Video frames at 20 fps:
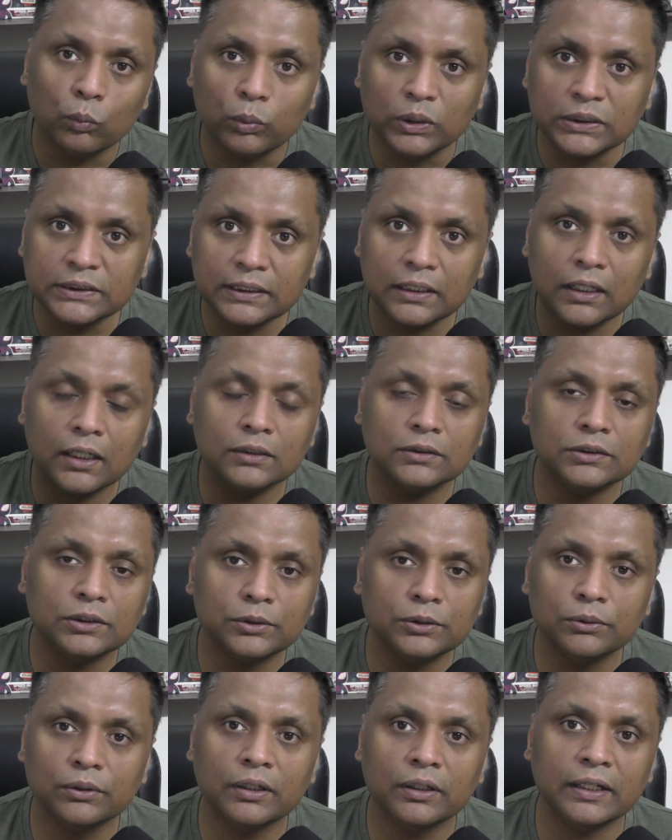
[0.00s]
which allows you
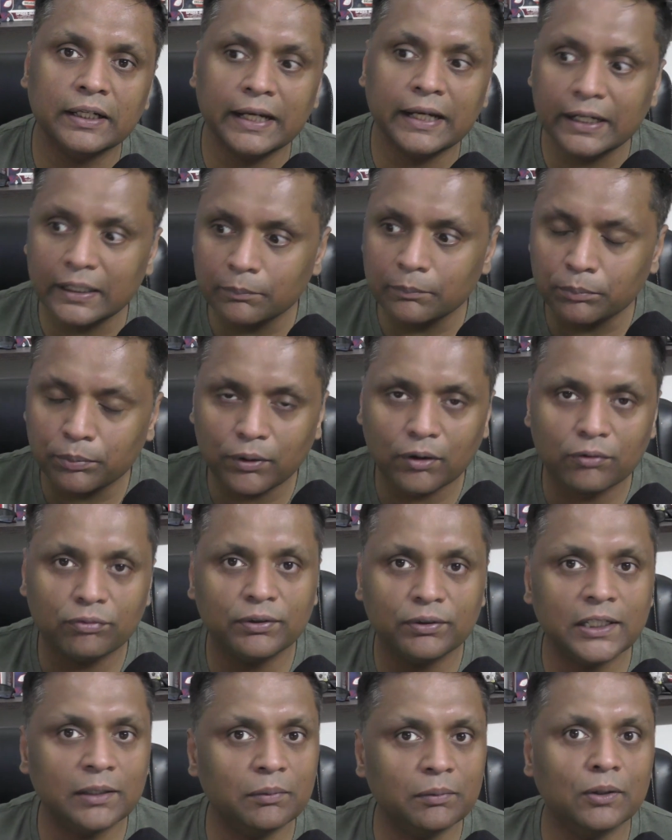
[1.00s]
to create
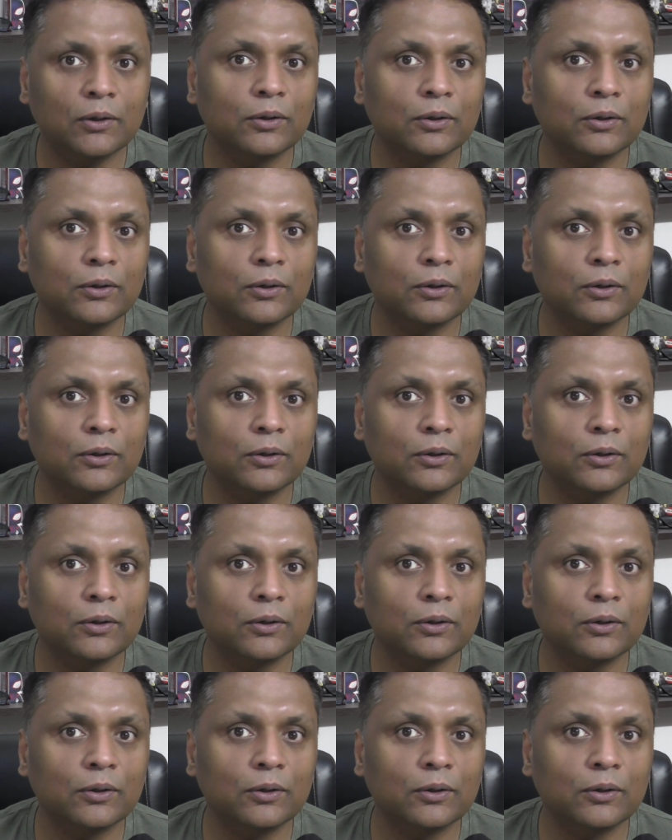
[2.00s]
profitable